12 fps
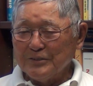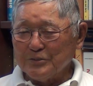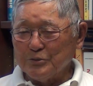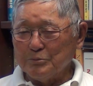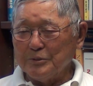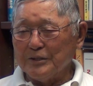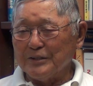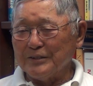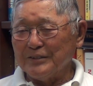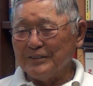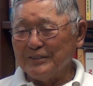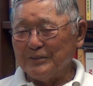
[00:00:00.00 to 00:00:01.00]
kumei,
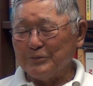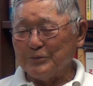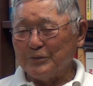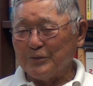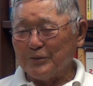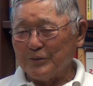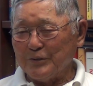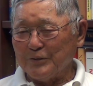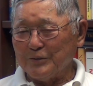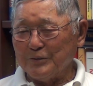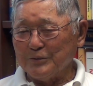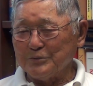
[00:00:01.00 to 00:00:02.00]
you know,
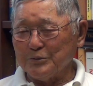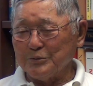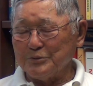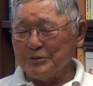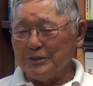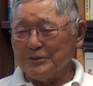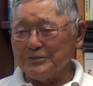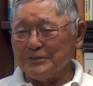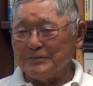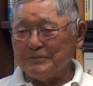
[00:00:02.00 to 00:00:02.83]
or an association.